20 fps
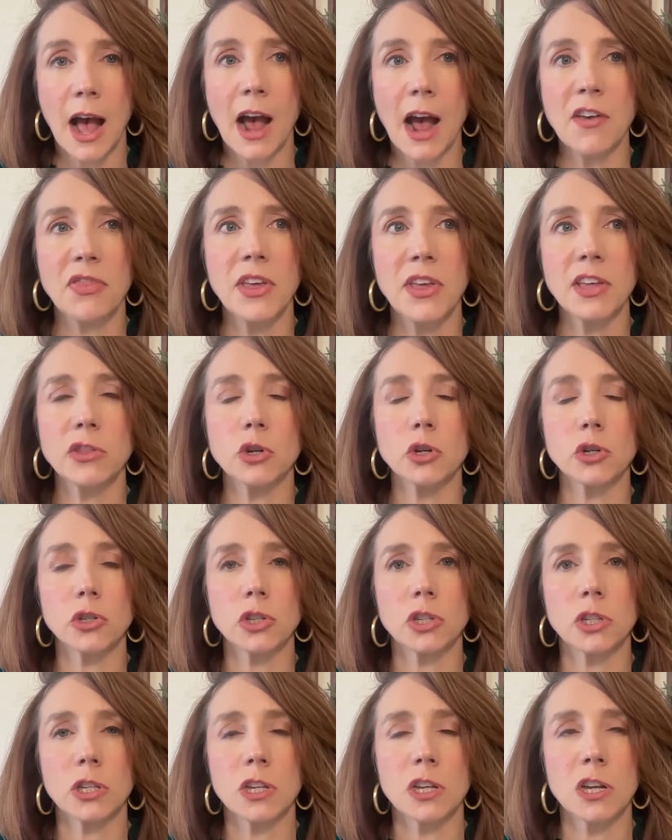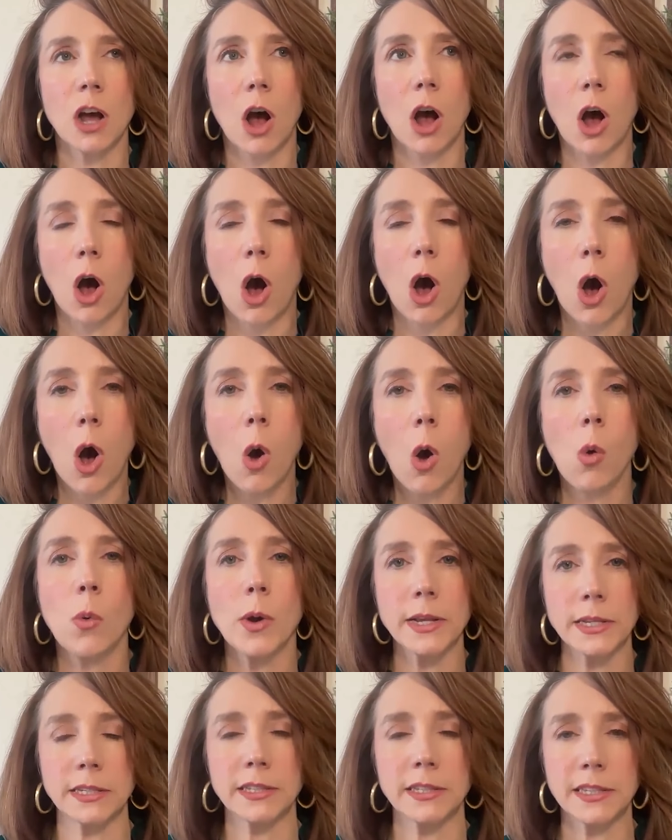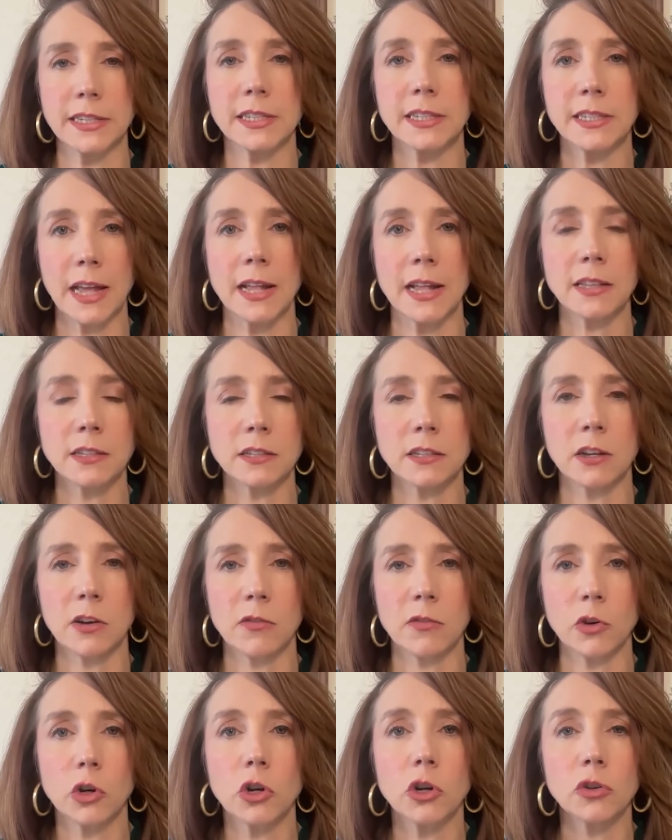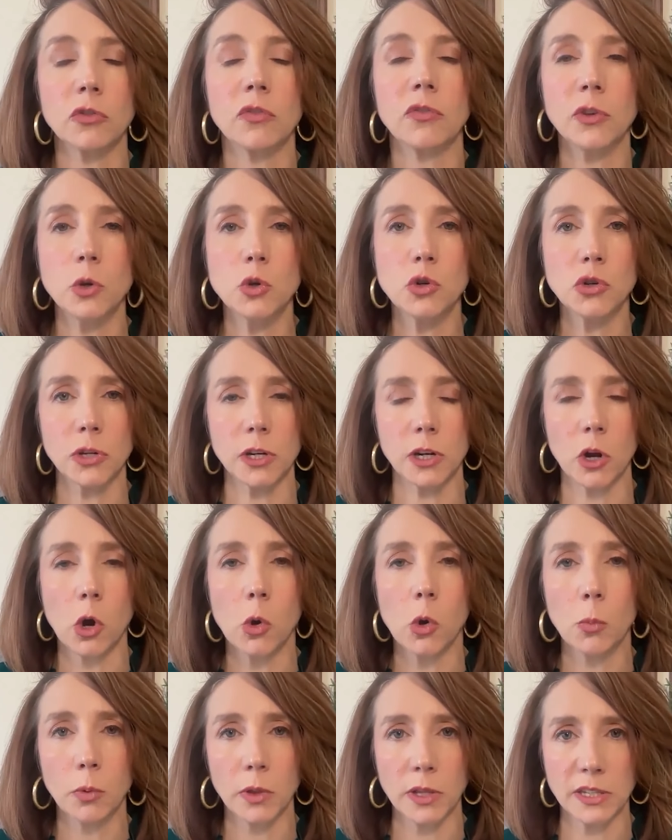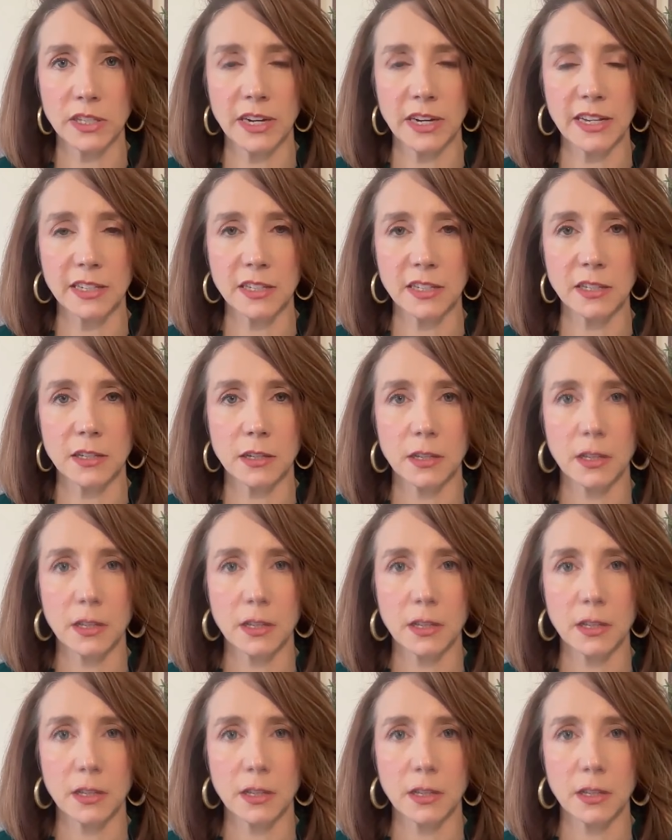I think there's always this sense of confusion and hopelessness.